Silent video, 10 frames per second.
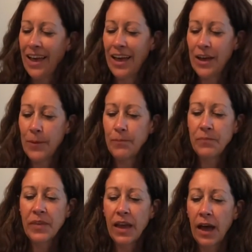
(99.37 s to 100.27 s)
Um,
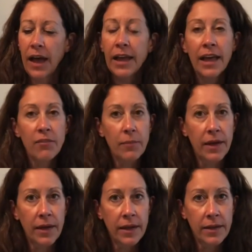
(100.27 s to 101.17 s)
I have
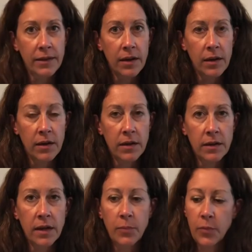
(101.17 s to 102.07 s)
mine
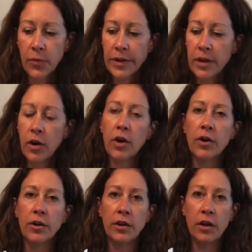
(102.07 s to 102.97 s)
on a pretty
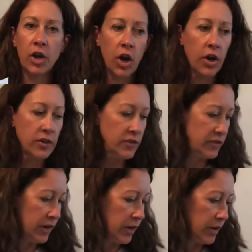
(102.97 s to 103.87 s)
hard
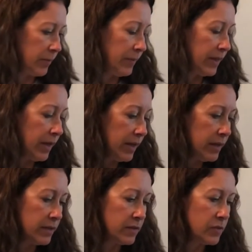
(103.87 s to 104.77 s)
cardstock
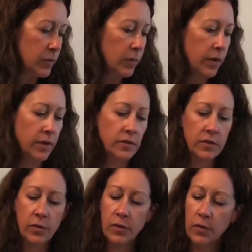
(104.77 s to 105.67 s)
because we will
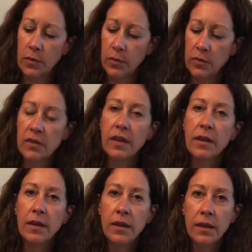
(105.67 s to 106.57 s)
also use
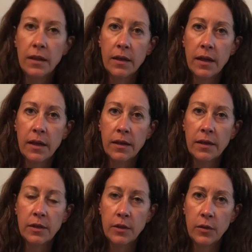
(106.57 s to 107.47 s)
a
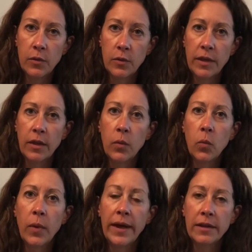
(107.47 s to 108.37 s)
glue, like a
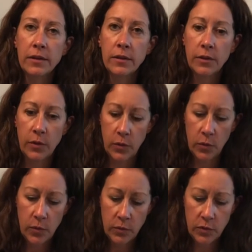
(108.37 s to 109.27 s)
wet
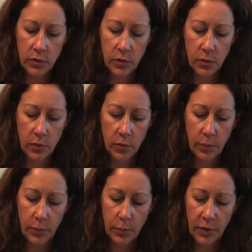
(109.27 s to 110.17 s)
glue, to
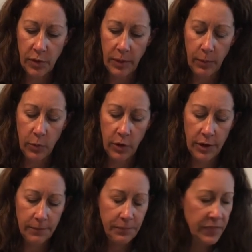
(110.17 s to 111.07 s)
put the paper
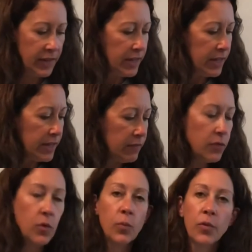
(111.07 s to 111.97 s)
on. If
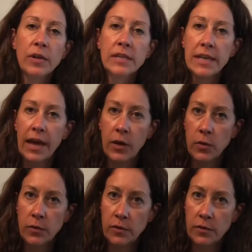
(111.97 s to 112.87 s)
you print
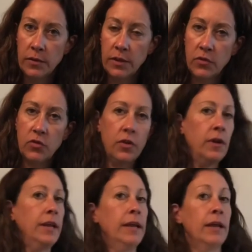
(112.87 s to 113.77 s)
out this
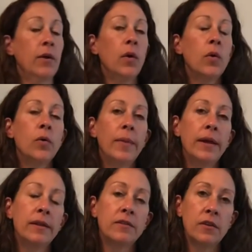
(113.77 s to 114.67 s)
drawing at home
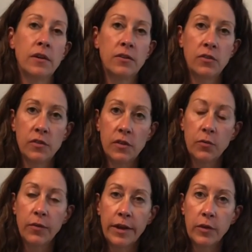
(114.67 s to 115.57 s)
and it's on just a
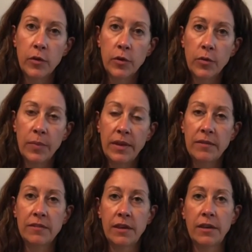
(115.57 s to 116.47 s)
regular
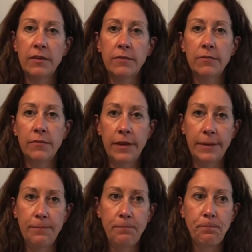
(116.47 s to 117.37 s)
piece of
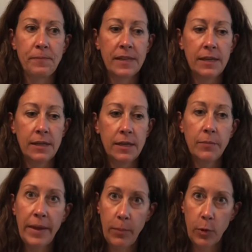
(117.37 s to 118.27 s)
um,
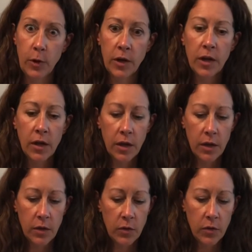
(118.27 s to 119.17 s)
paper,
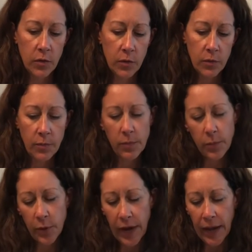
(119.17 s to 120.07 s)
you'll
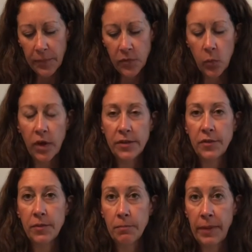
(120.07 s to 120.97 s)
perhaps want
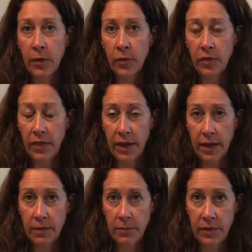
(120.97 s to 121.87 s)
to mount
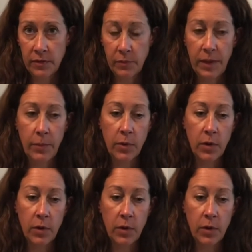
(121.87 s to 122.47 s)
that piece of paper